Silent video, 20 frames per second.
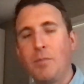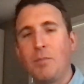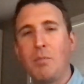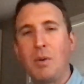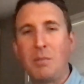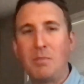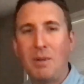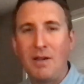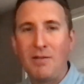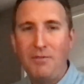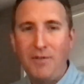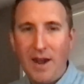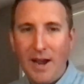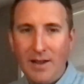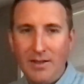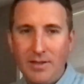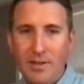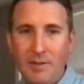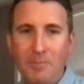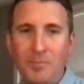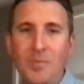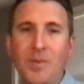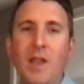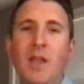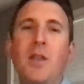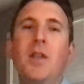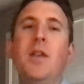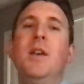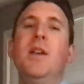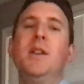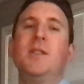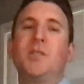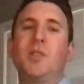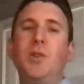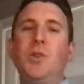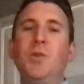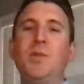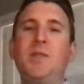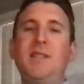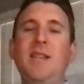but by faith. So
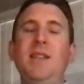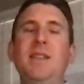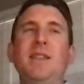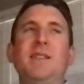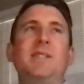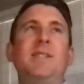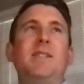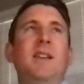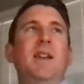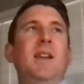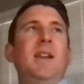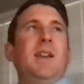you see this